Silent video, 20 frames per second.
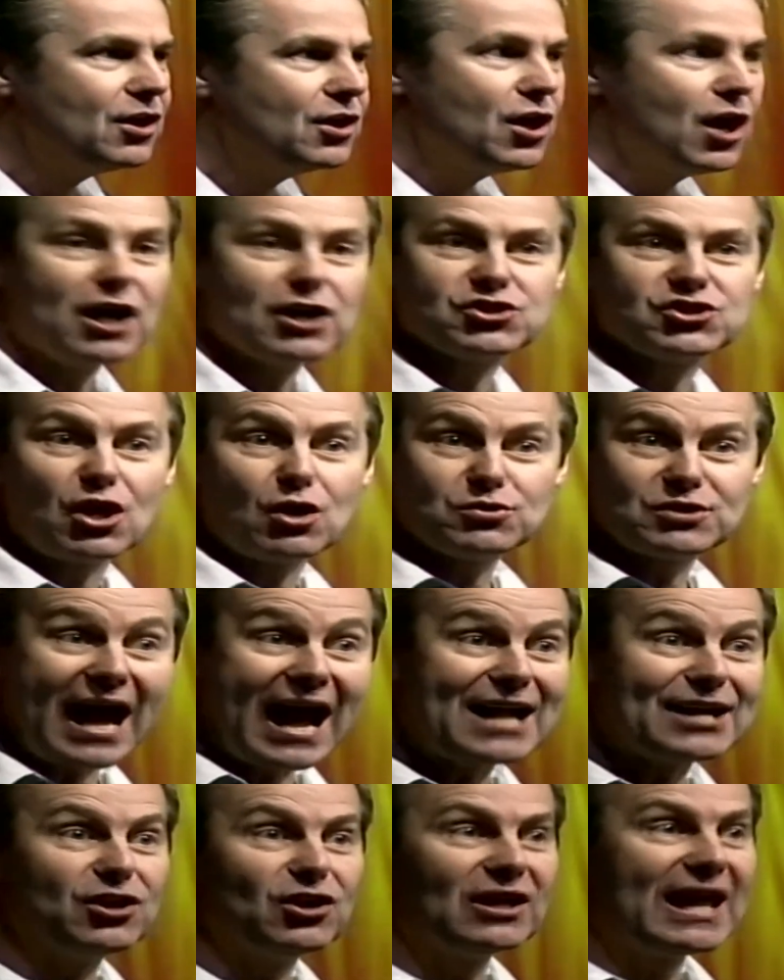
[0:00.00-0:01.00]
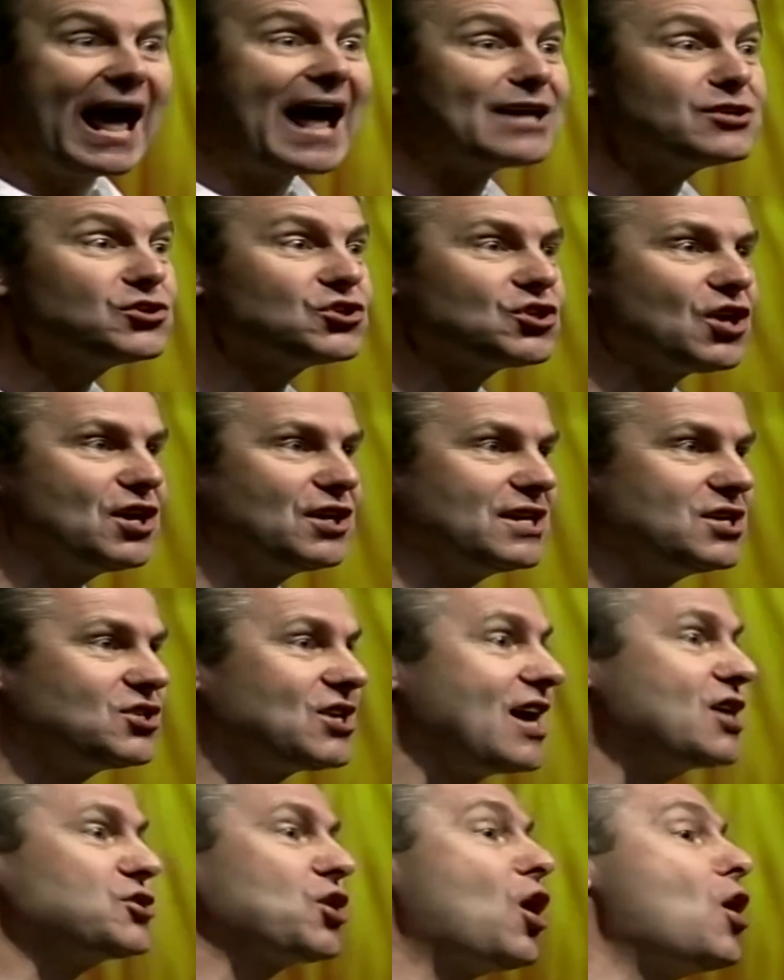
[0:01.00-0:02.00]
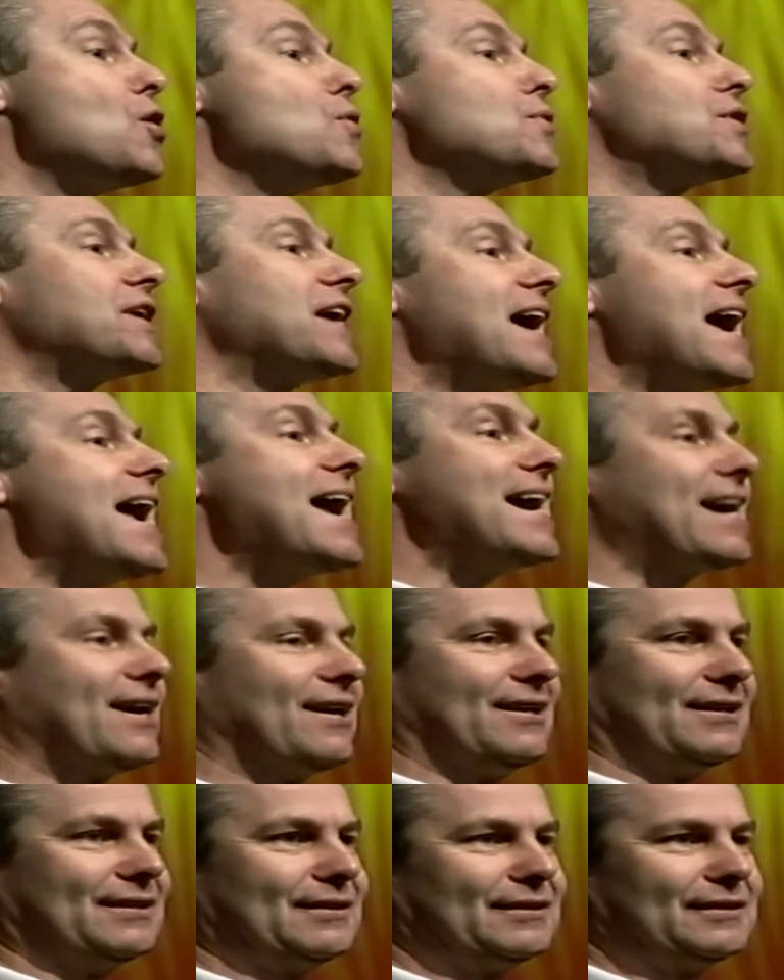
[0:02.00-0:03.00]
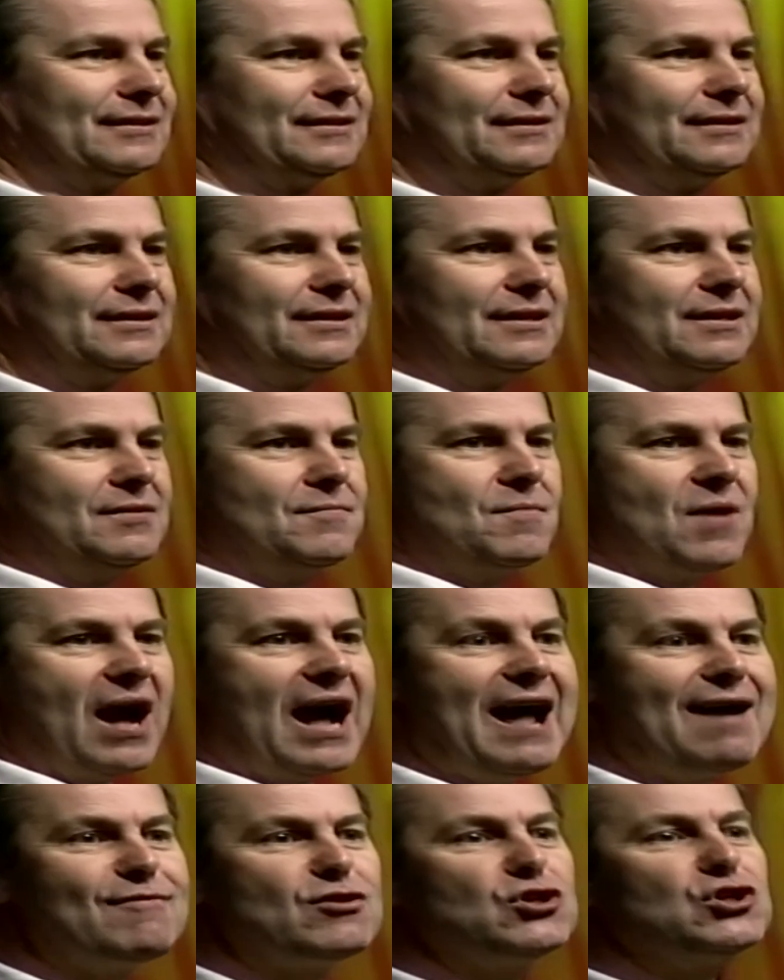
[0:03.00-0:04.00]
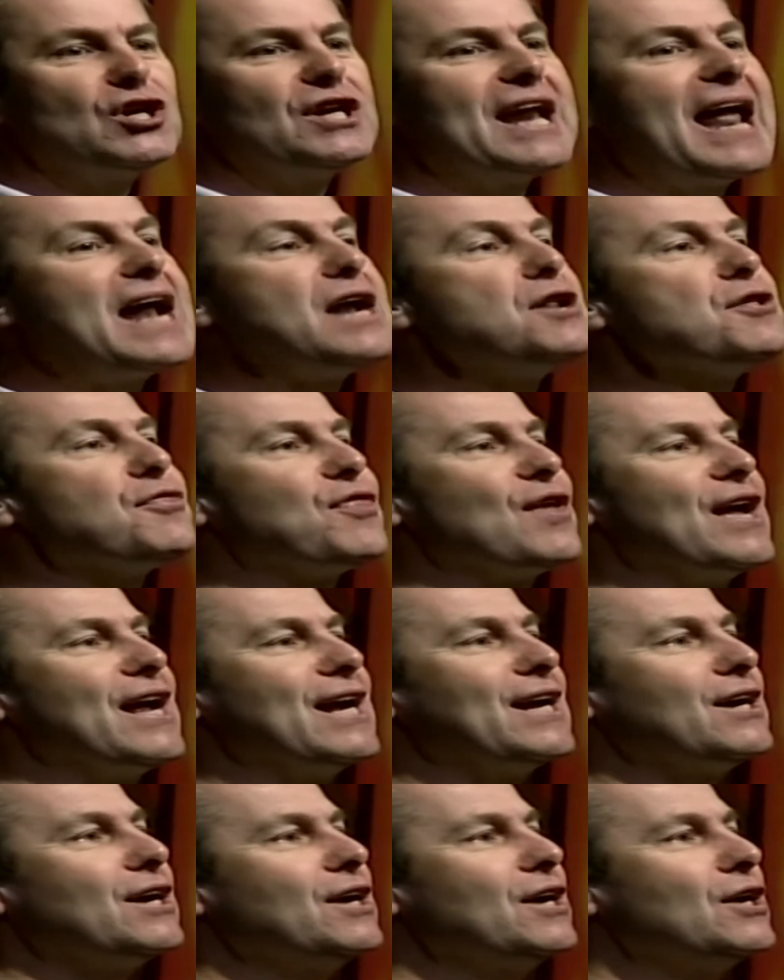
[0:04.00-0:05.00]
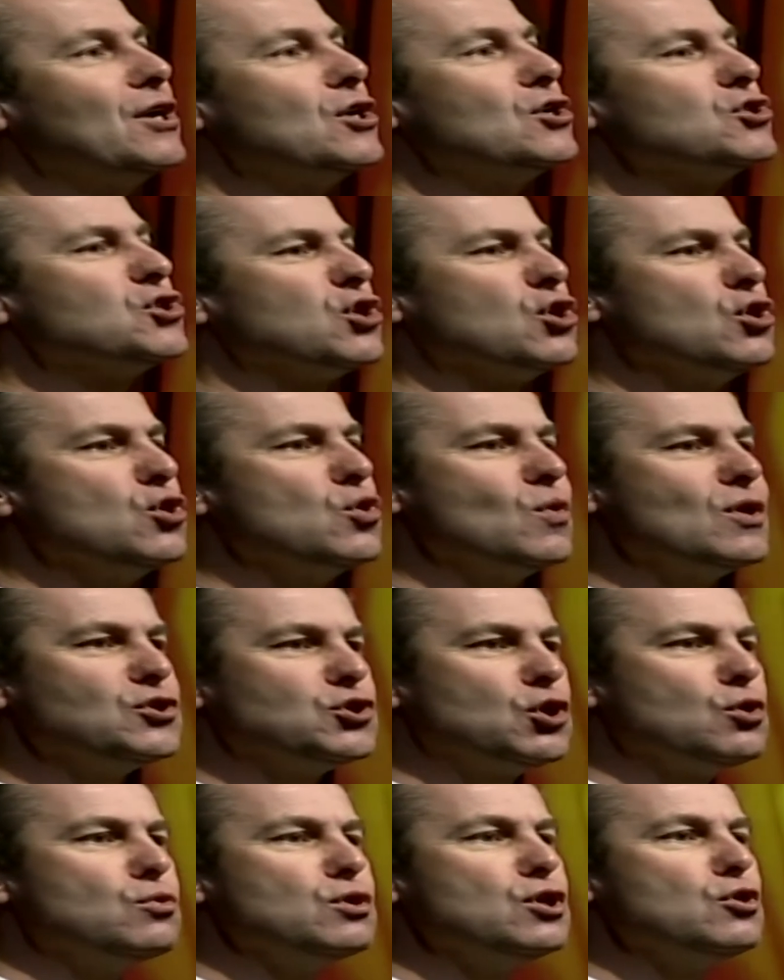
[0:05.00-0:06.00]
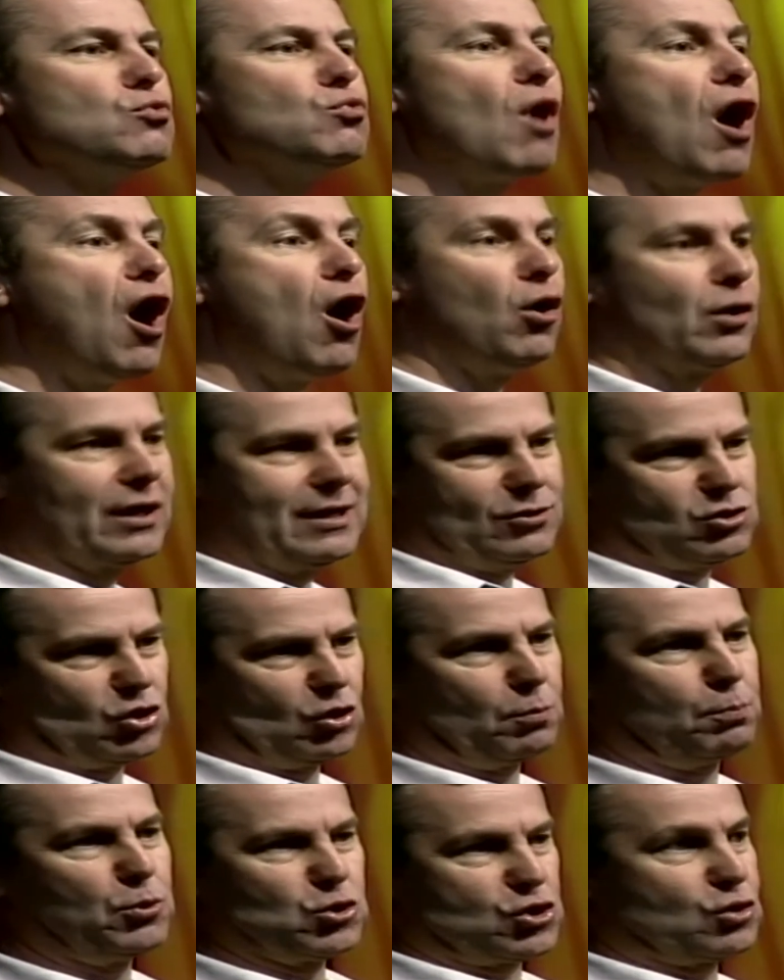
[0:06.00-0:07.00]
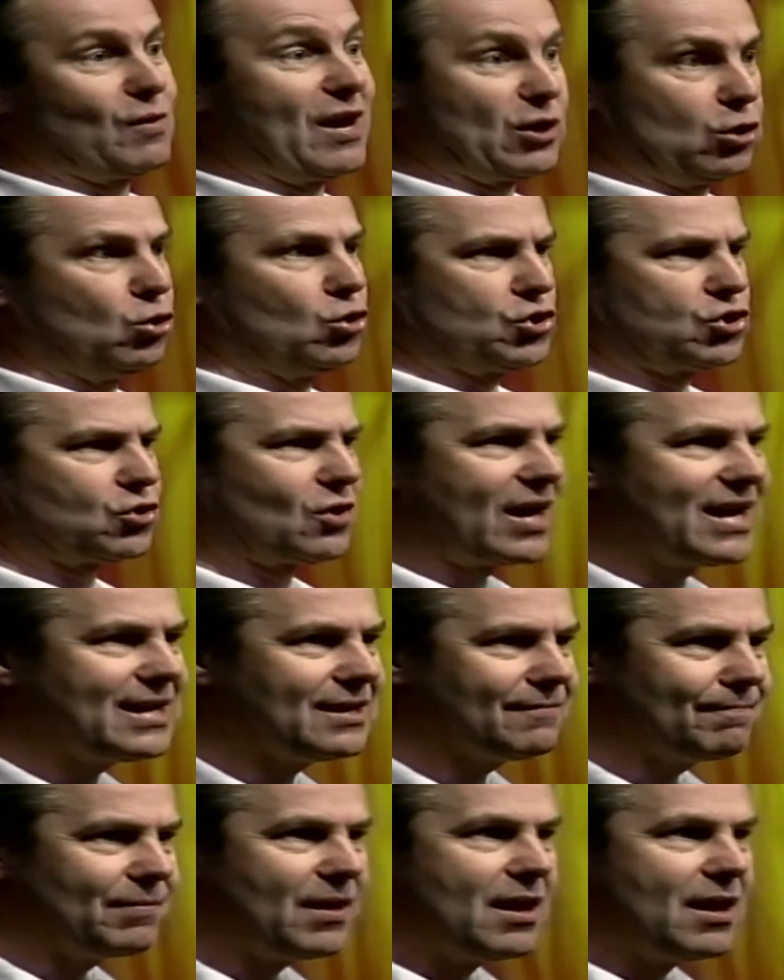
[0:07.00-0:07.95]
And so Daniel answered. He says, oh, king, I haven't done anything to do you wrong. He sort of puts the record straight.